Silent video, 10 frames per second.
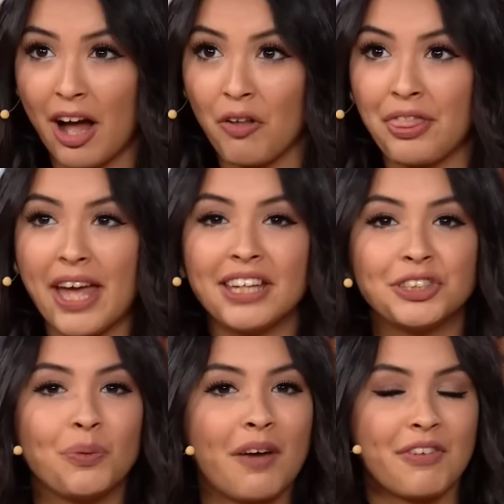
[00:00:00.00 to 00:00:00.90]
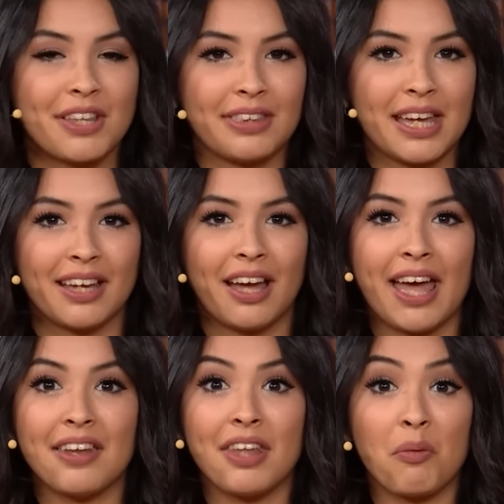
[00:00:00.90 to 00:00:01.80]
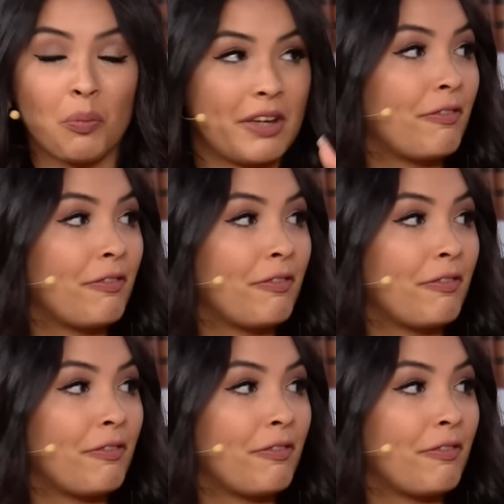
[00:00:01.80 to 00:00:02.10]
now. They do everything and then we